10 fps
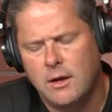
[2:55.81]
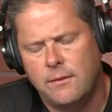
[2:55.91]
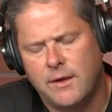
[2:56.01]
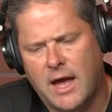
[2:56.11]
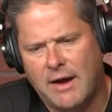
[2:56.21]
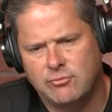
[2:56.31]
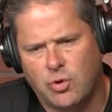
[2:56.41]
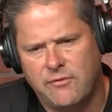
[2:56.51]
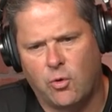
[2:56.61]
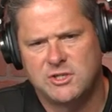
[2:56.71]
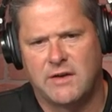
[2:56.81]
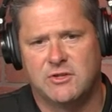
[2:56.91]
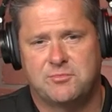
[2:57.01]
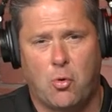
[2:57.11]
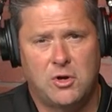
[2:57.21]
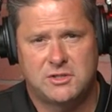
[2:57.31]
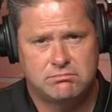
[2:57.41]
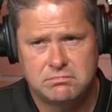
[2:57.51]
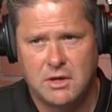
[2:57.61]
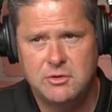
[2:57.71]
the guy from 24-7 sports
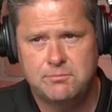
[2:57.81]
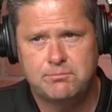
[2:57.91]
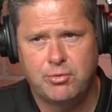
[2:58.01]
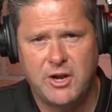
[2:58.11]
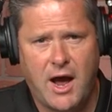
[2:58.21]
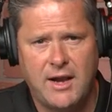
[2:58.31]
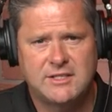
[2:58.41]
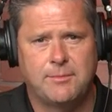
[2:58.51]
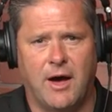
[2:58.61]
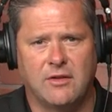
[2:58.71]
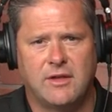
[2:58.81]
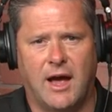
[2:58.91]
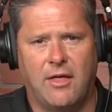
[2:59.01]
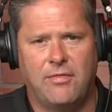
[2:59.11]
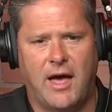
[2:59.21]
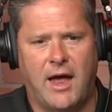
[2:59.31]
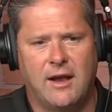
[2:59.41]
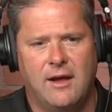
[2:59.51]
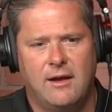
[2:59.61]
he was pretty honest about that that